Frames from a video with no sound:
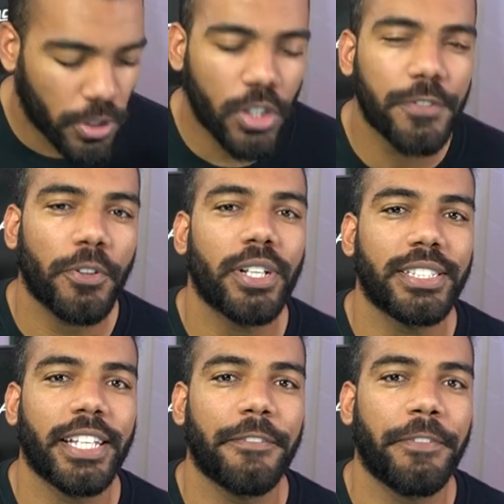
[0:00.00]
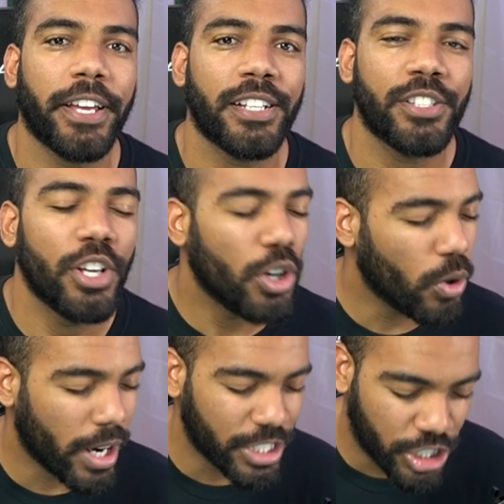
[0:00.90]
for those Florida State fans
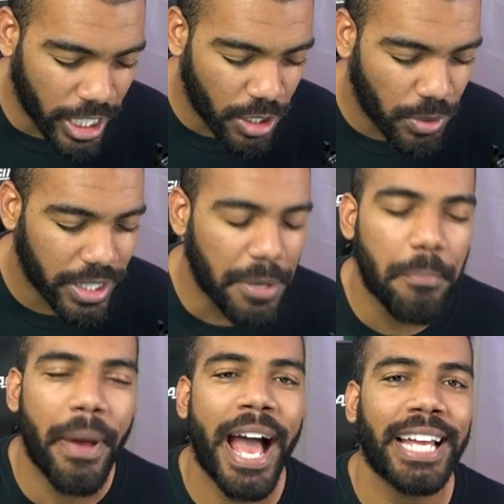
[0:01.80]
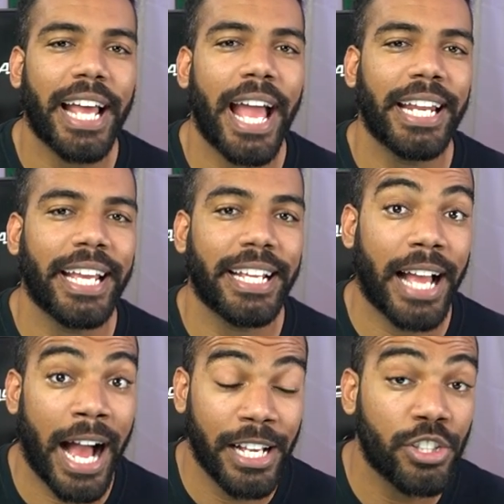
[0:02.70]
who are genuinely mad at a
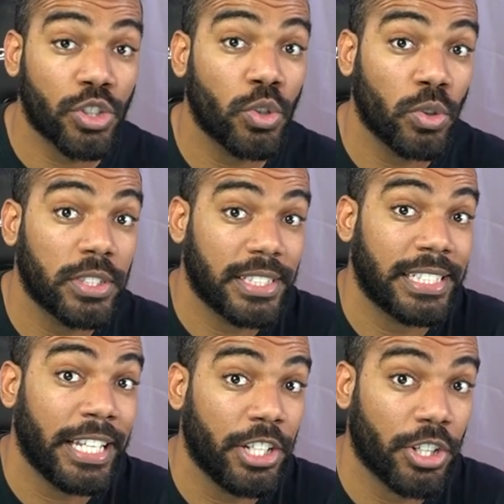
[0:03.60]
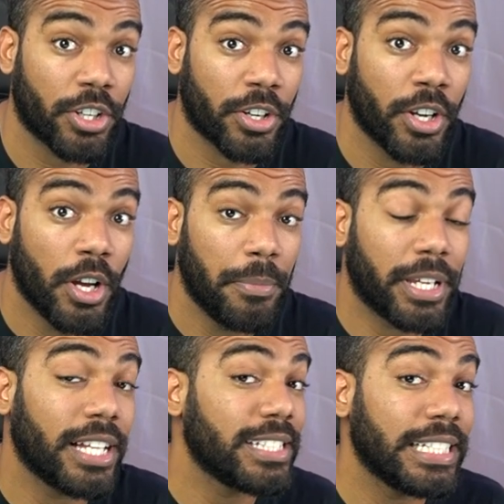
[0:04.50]
high school senior
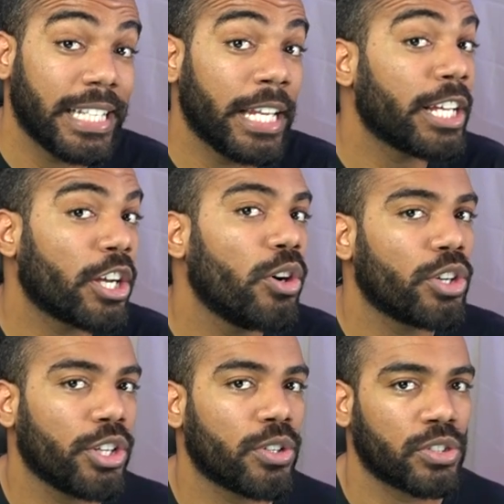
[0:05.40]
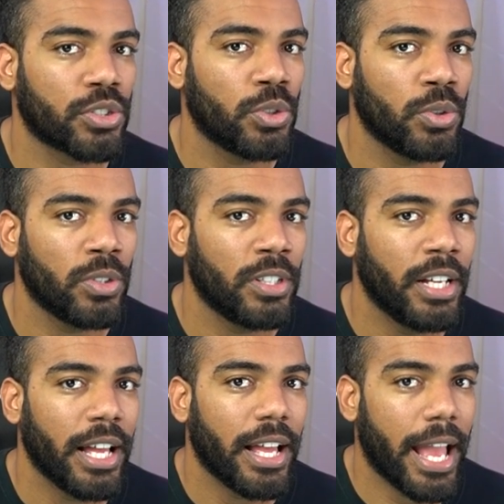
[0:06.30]
because he didn't go to your school
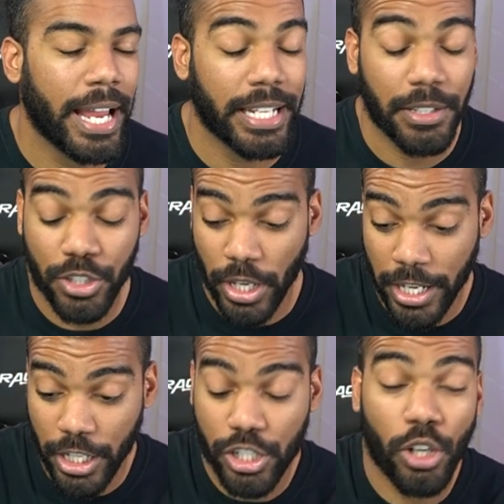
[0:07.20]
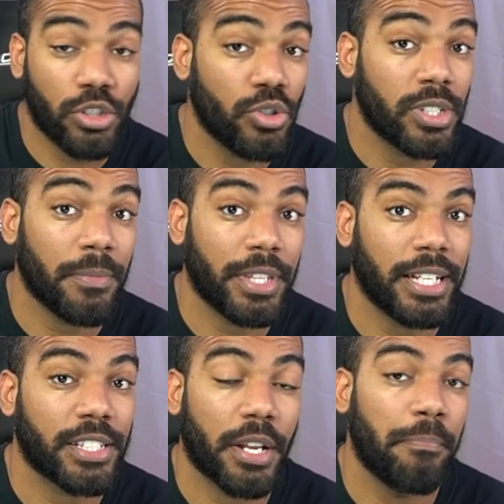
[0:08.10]
and he and he chose to do something that
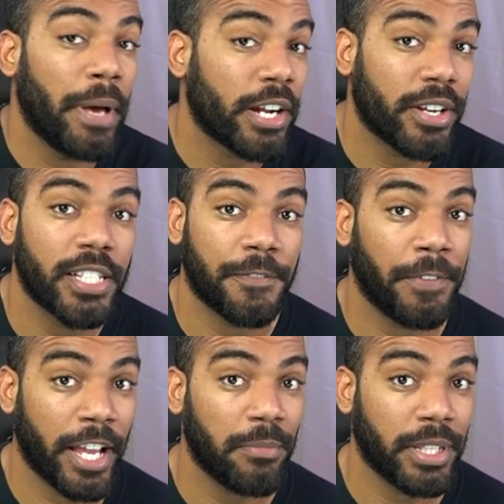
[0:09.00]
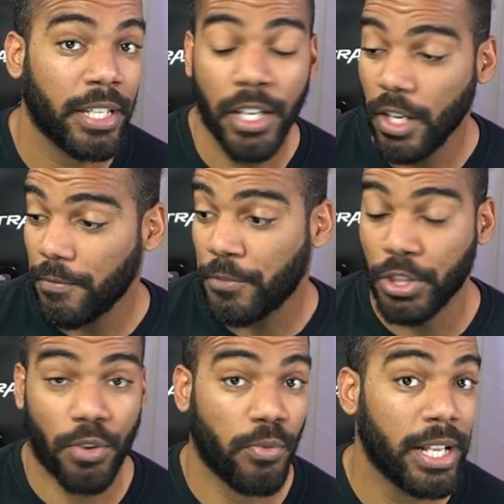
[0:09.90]
is going to better his family for
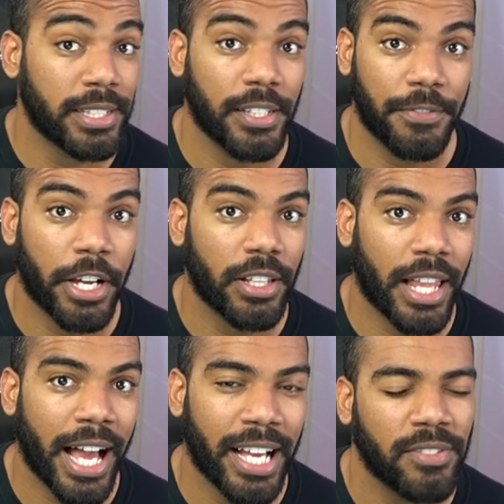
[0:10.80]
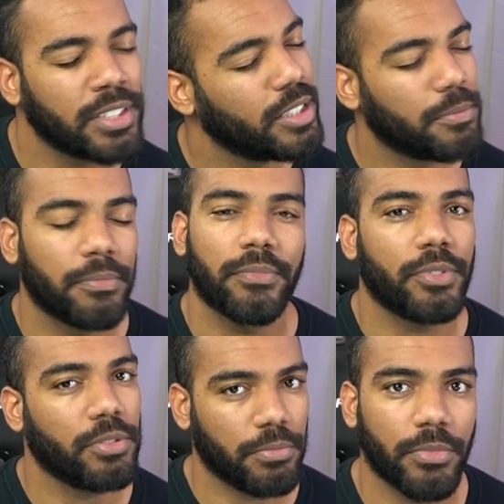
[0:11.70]
the rest of their lives,
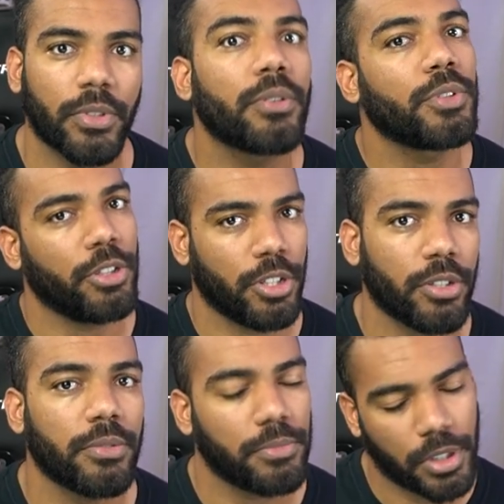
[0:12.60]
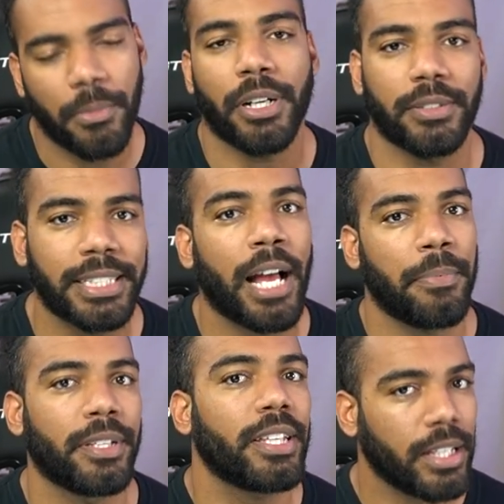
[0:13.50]
you, Come on, stop
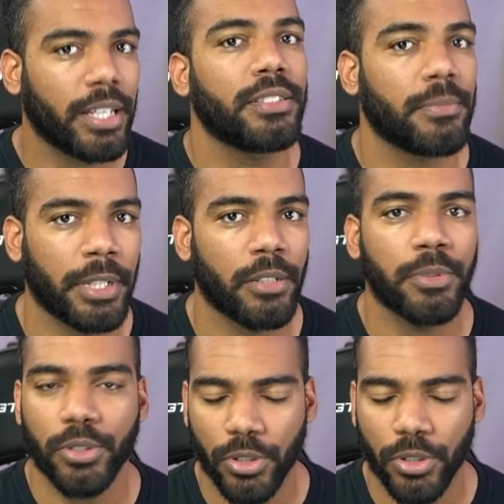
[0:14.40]
it. Get, get some help. You,